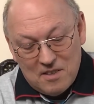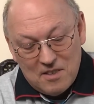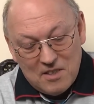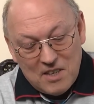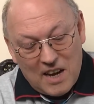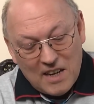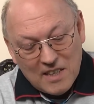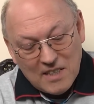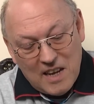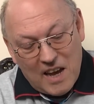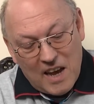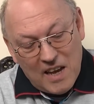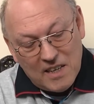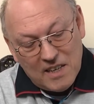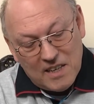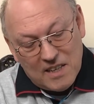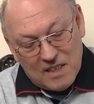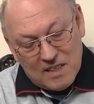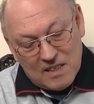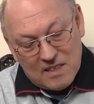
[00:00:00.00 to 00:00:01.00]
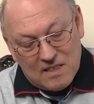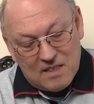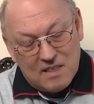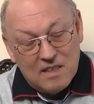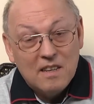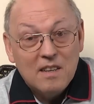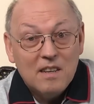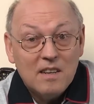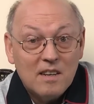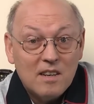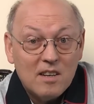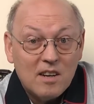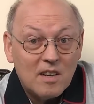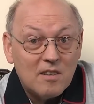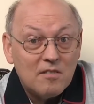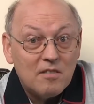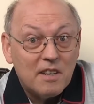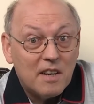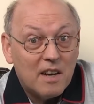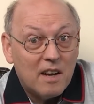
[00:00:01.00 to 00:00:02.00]
Jack Daniel's
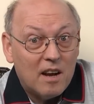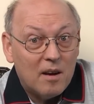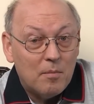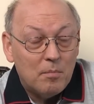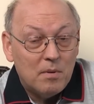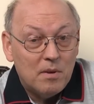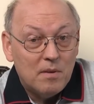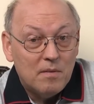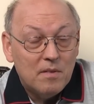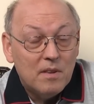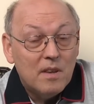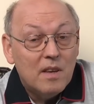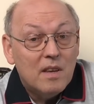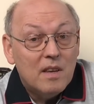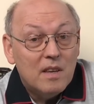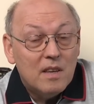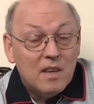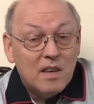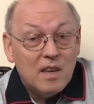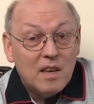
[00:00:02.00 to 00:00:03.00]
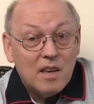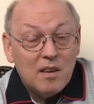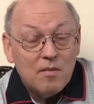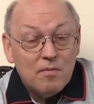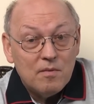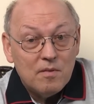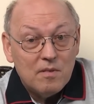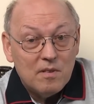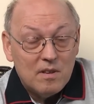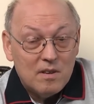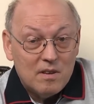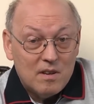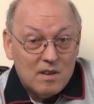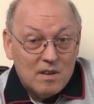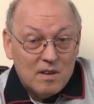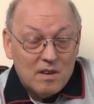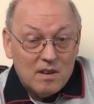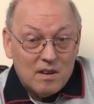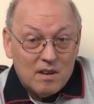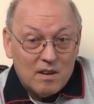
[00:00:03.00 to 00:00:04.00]
Country Club. He even
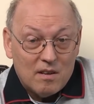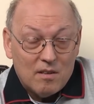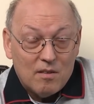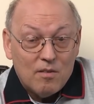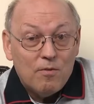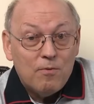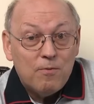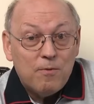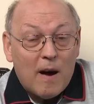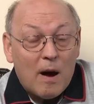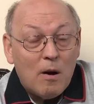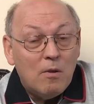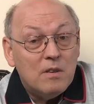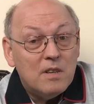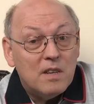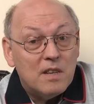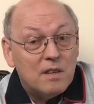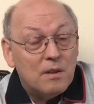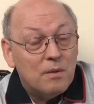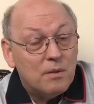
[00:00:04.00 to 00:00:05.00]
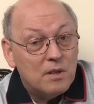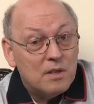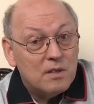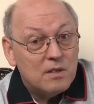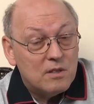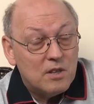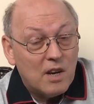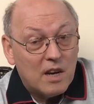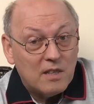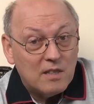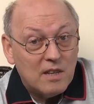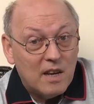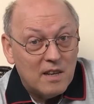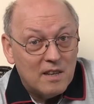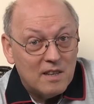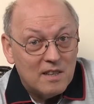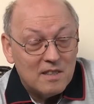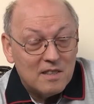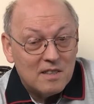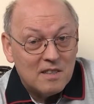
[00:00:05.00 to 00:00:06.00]
founded this Jack
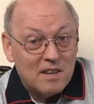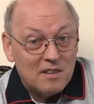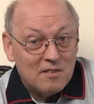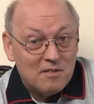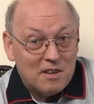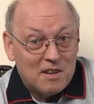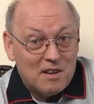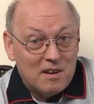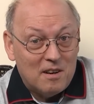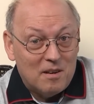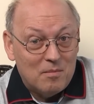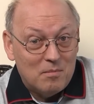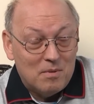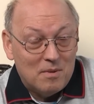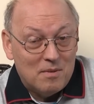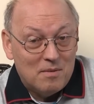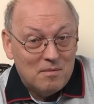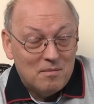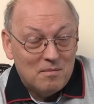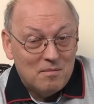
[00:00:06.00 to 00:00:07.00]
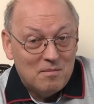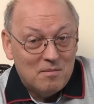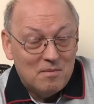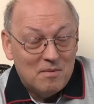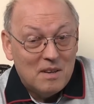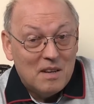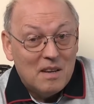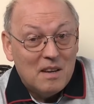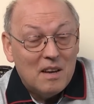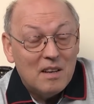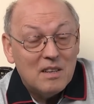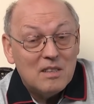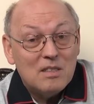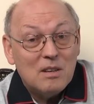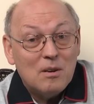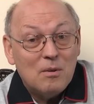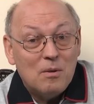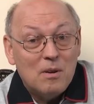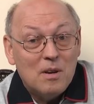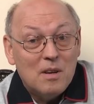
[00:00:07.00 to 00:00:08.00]
Daniel's Country Club. And
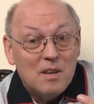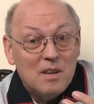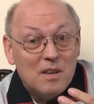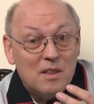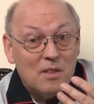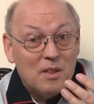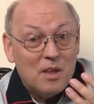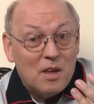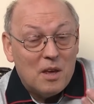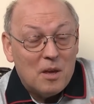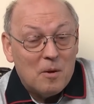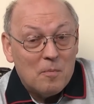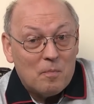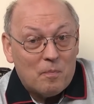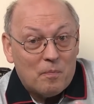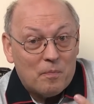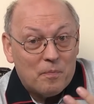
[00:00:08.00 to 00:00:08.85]
so the